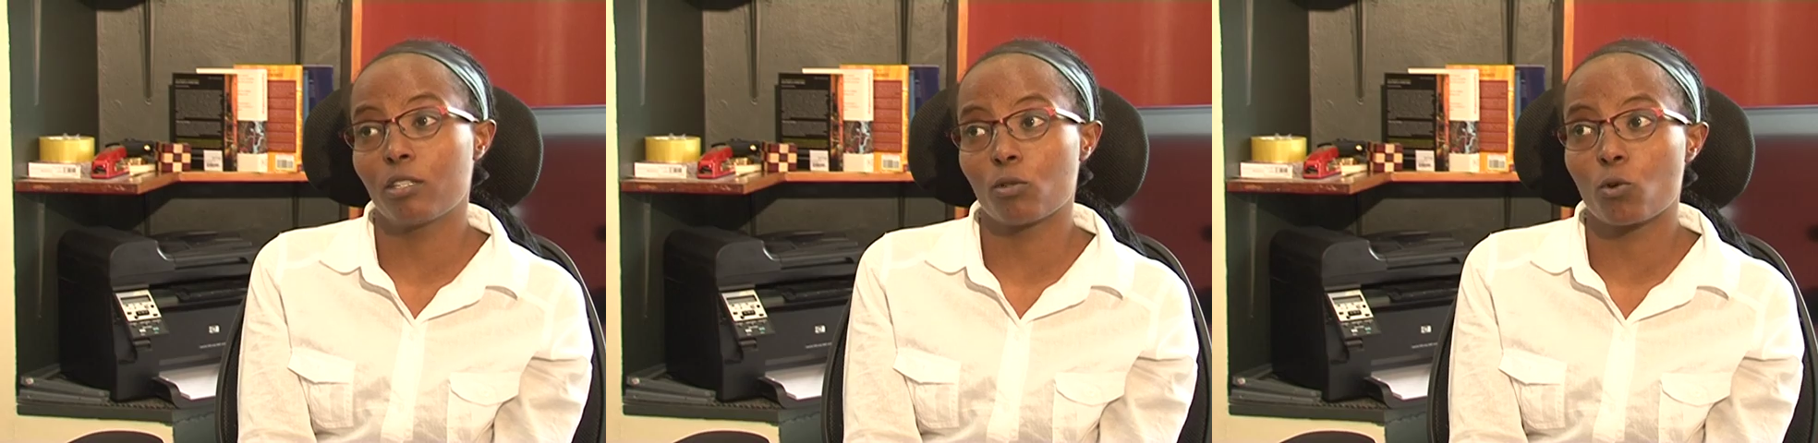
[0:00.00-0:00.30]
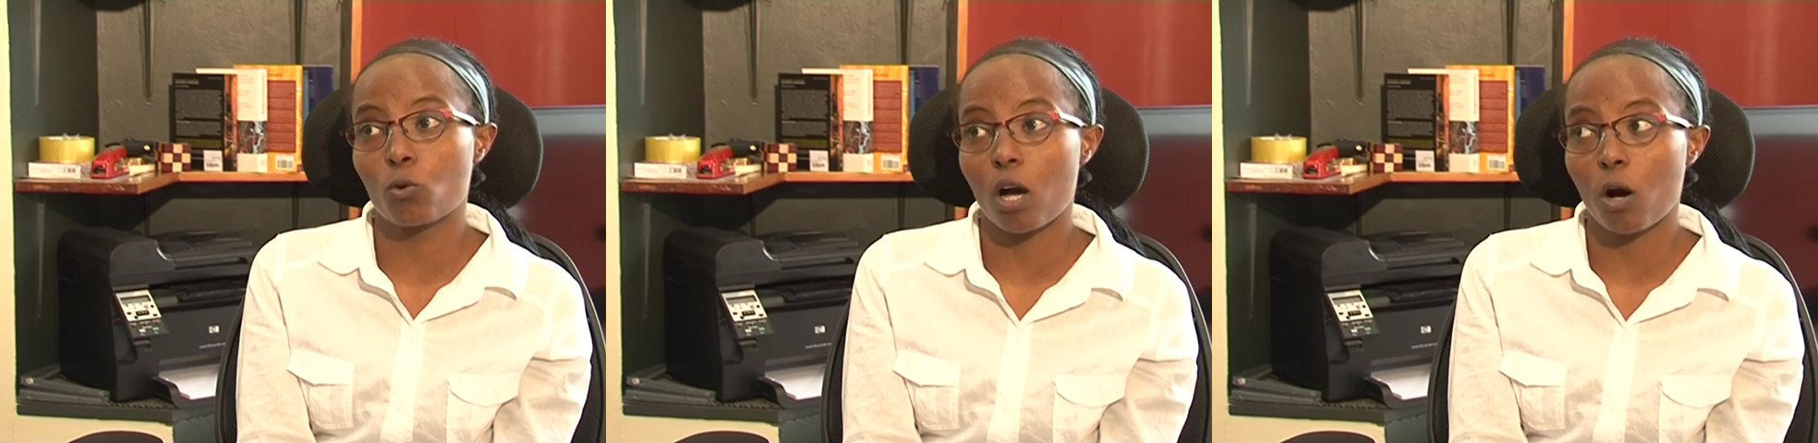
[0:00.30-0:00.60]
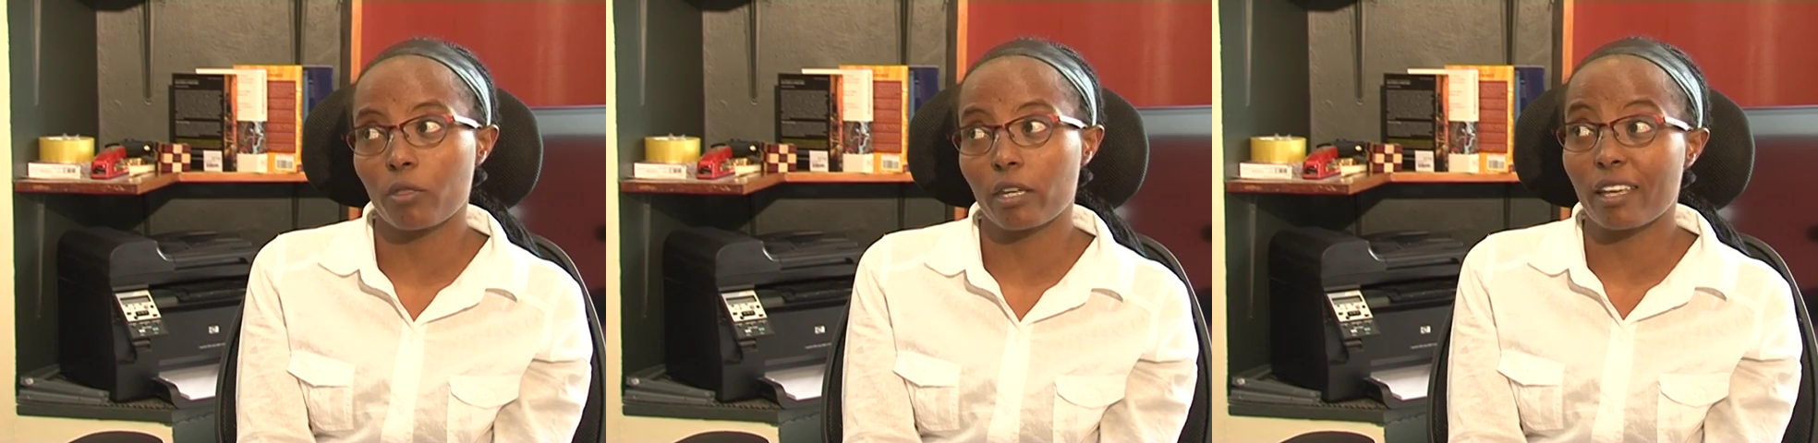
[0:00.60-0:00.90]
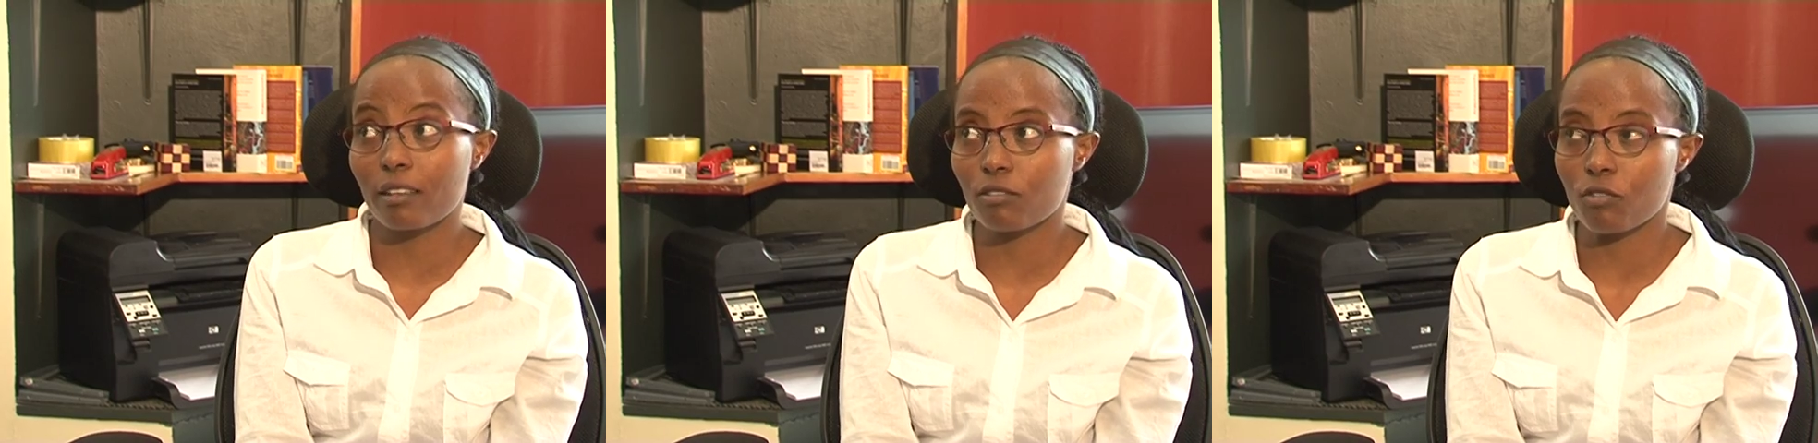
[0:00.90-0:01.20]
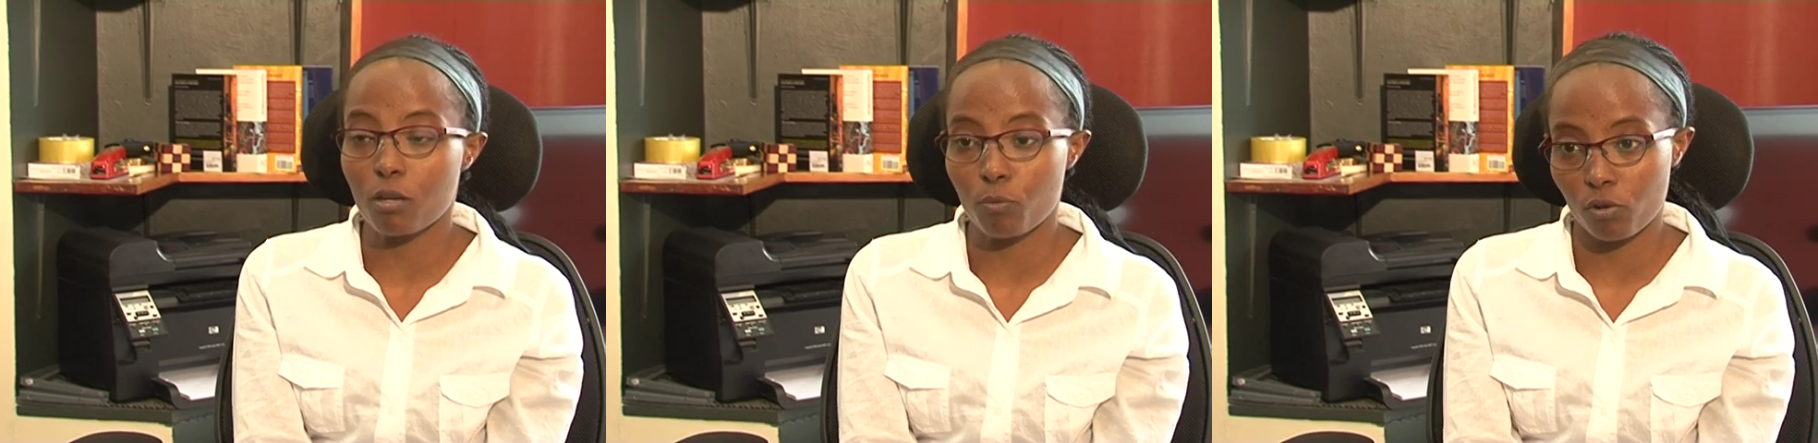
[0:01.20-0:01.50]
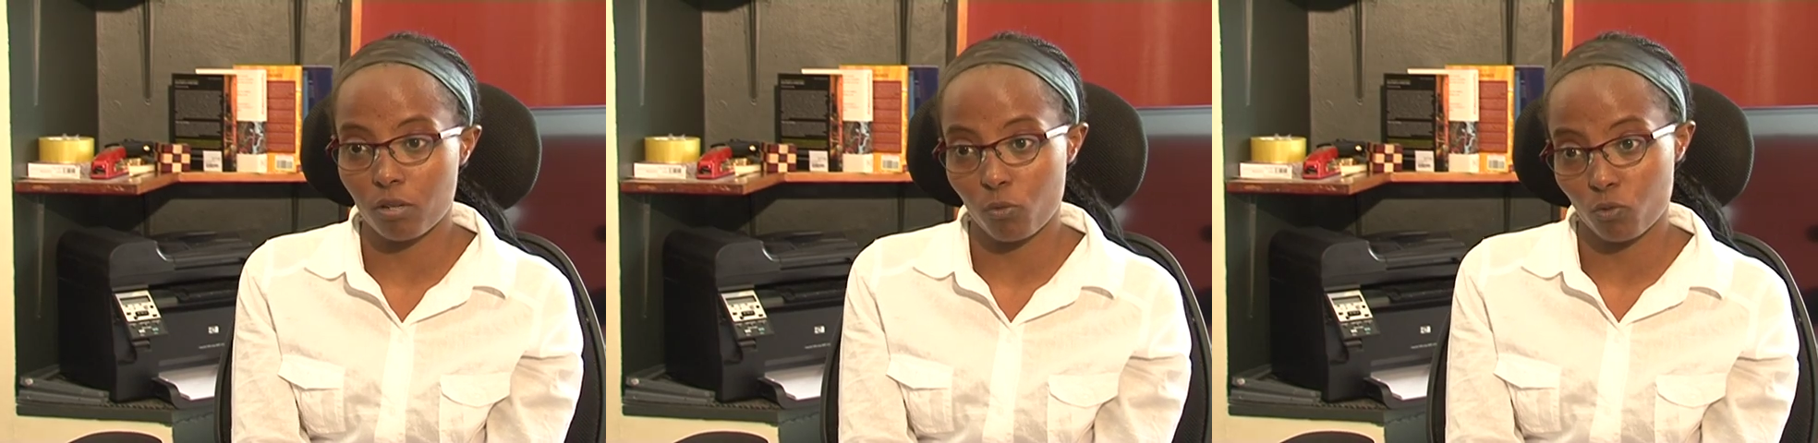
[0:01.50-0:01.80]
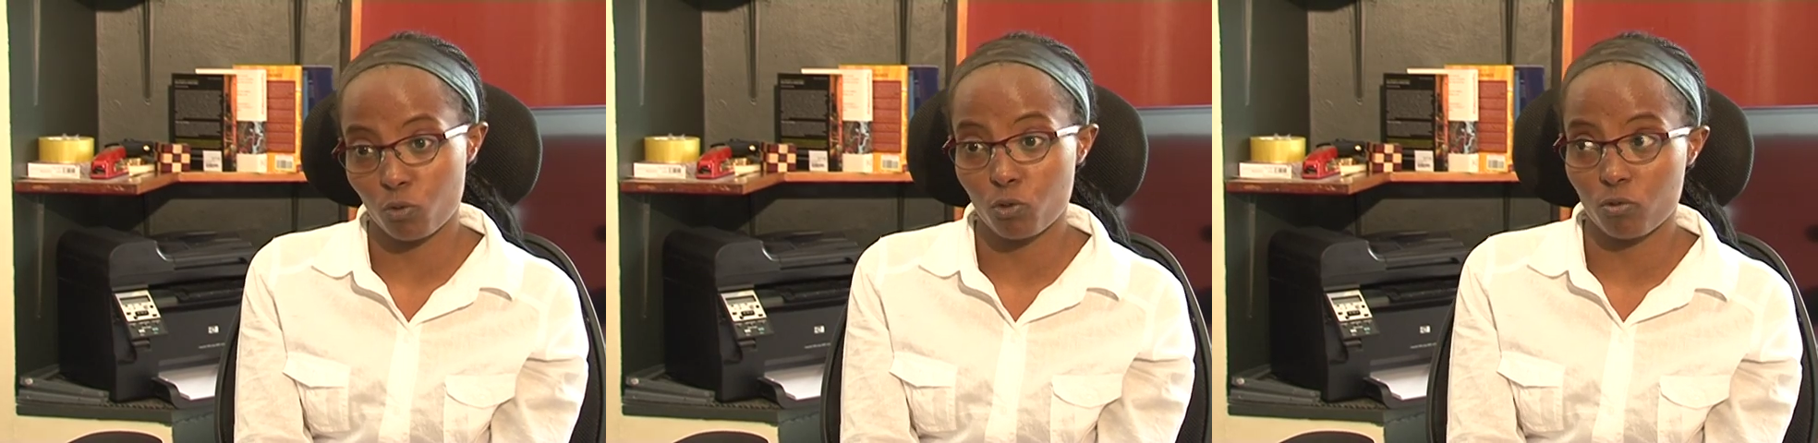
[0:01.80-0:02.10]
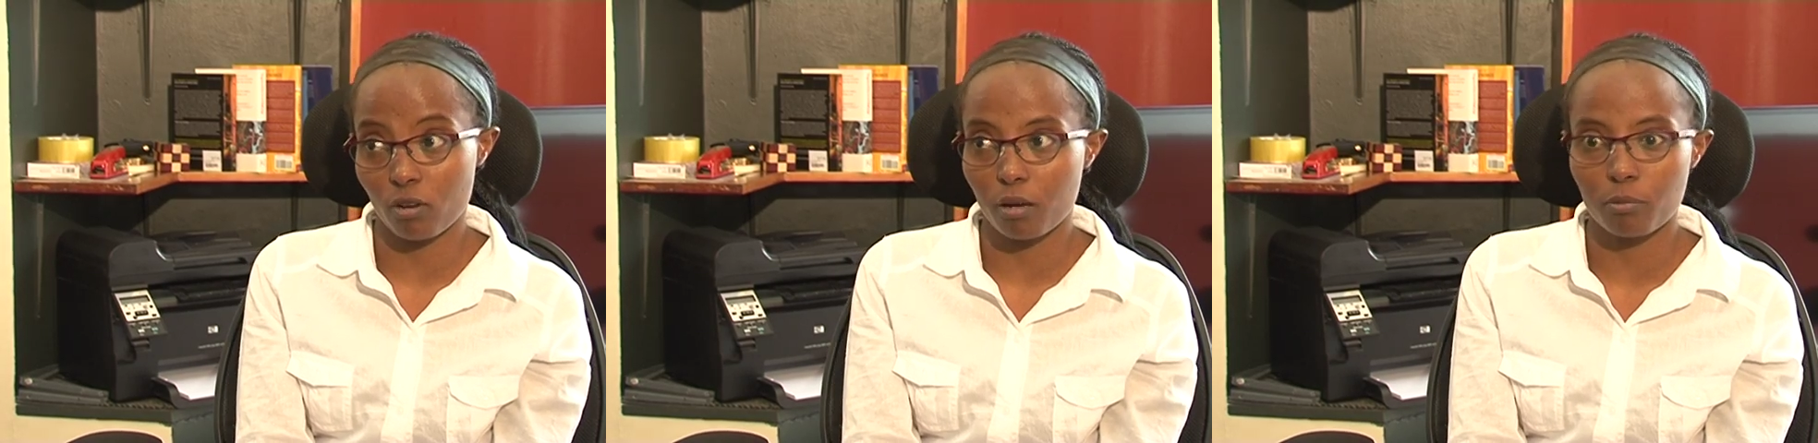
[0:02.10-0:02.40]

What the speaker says: did not know how the next training program was going to run,